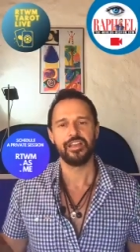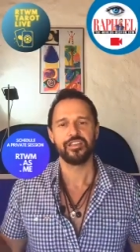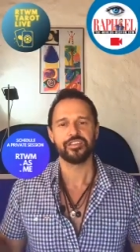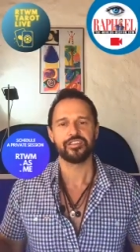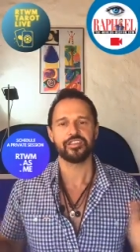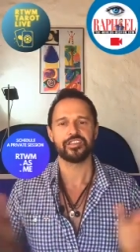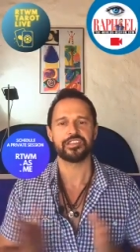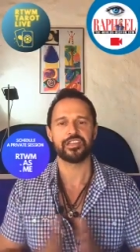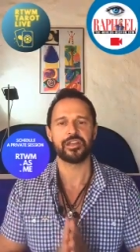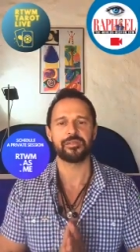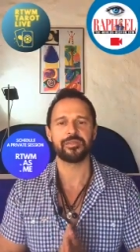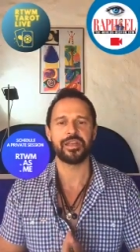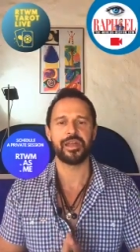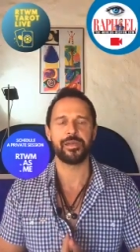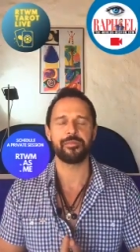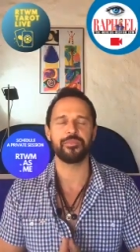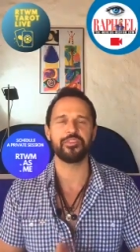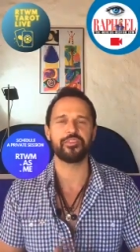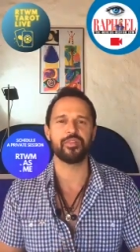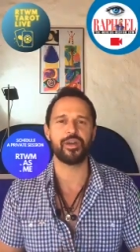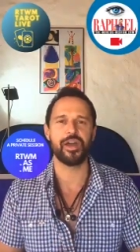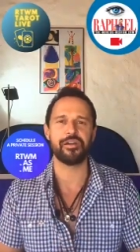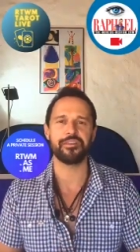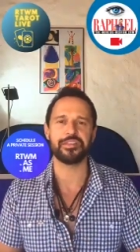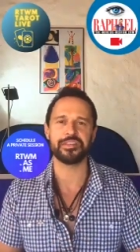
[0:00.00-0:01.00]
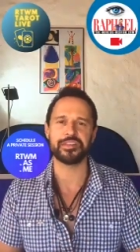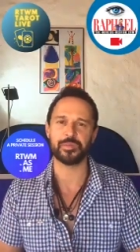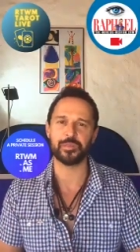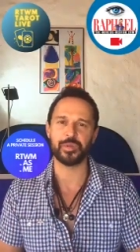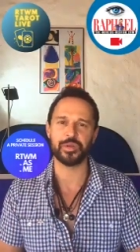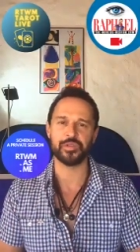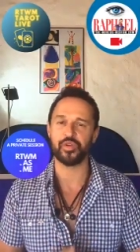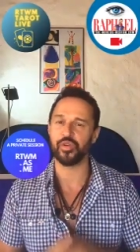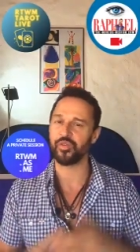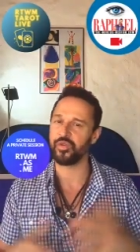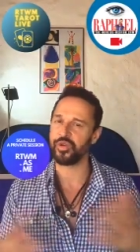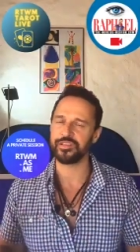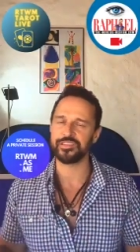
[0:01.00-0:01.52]
So sometimes you have
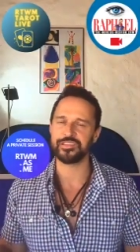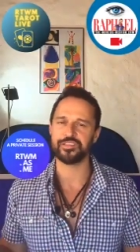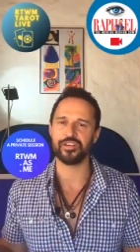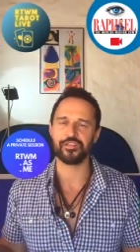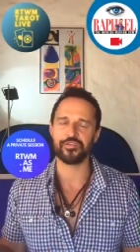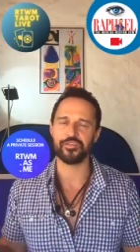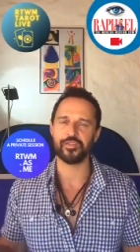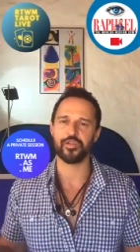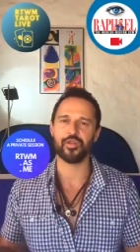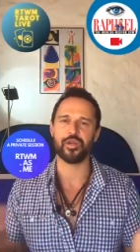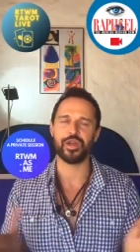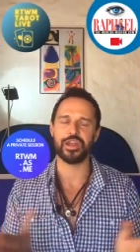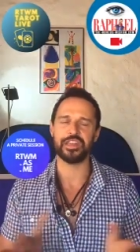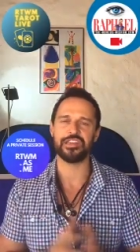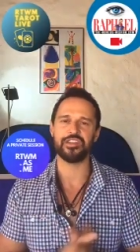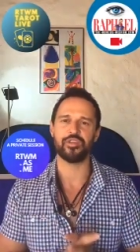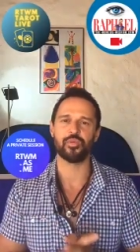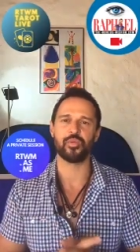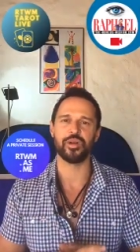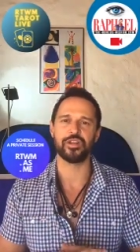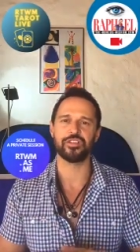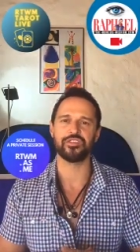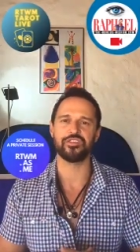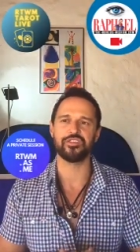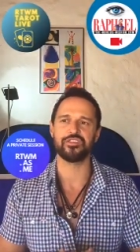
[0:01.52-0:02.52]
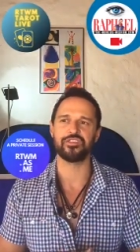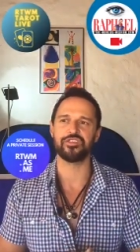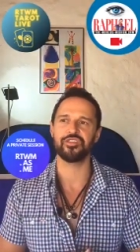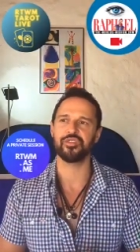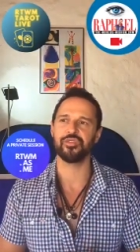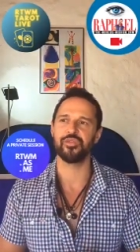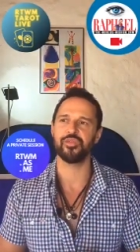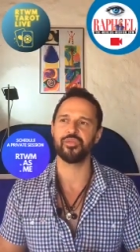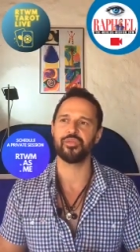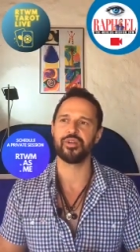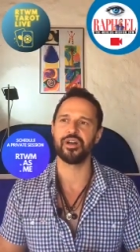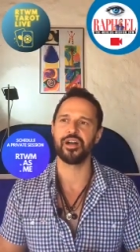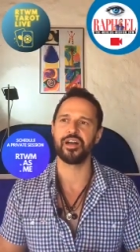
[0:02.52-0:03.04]
someone who crossed over and you want
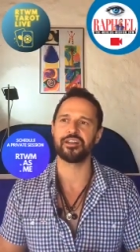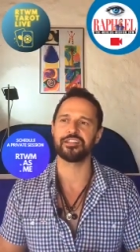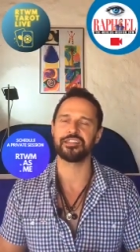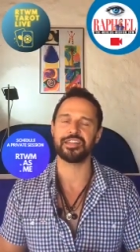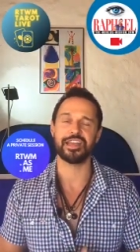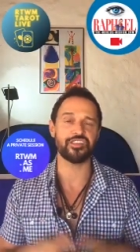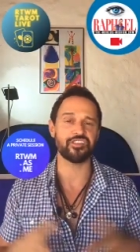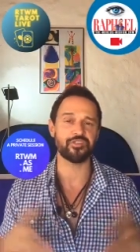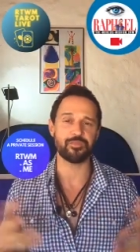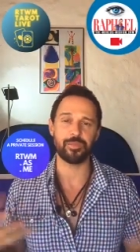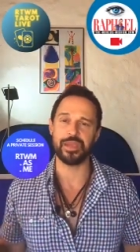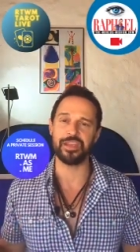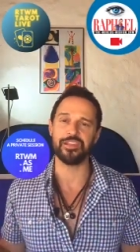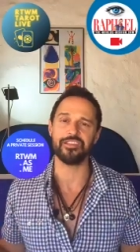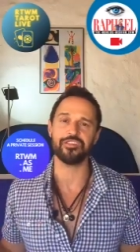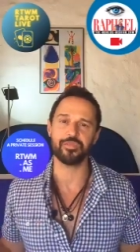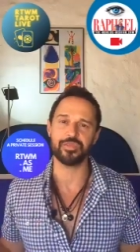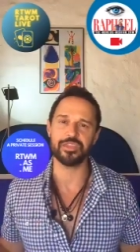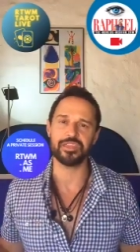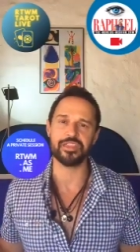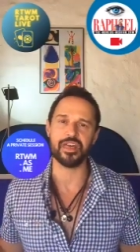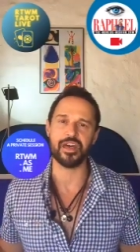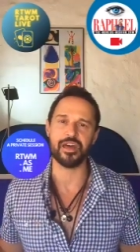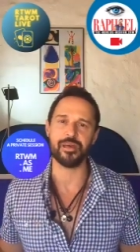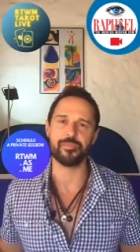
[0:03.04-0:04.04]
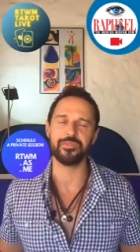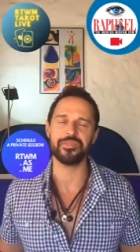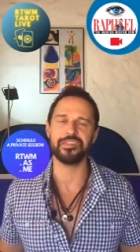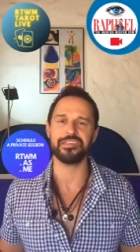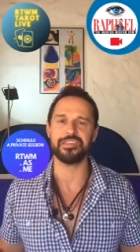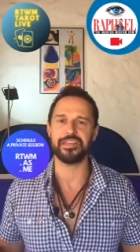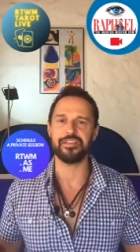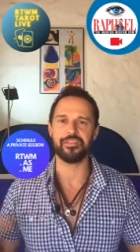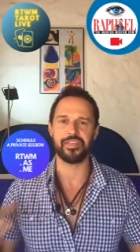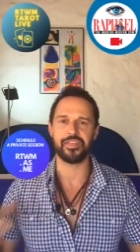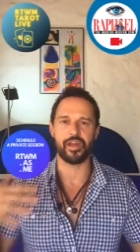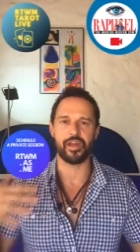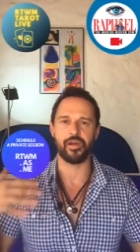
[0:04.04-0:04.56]
to touch base with them,
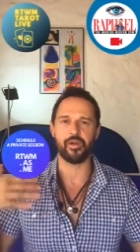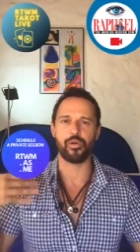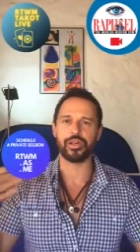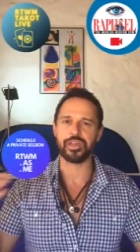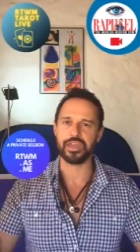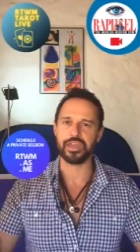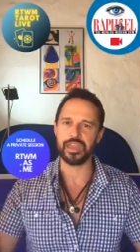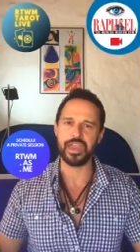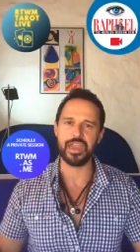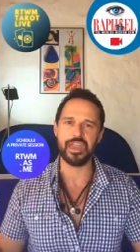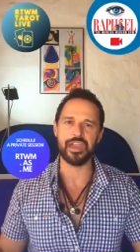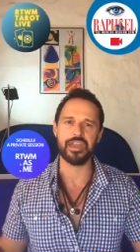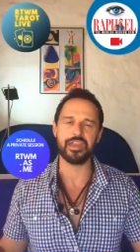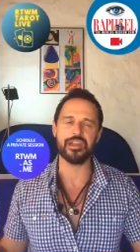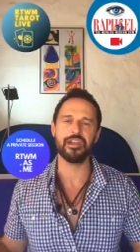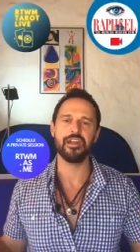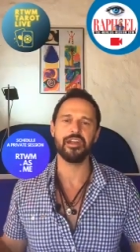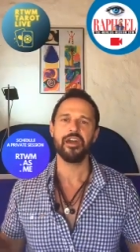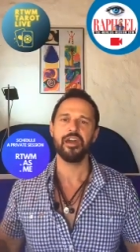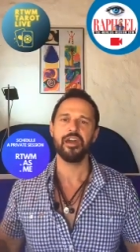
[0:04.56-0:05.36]
see if they're okay,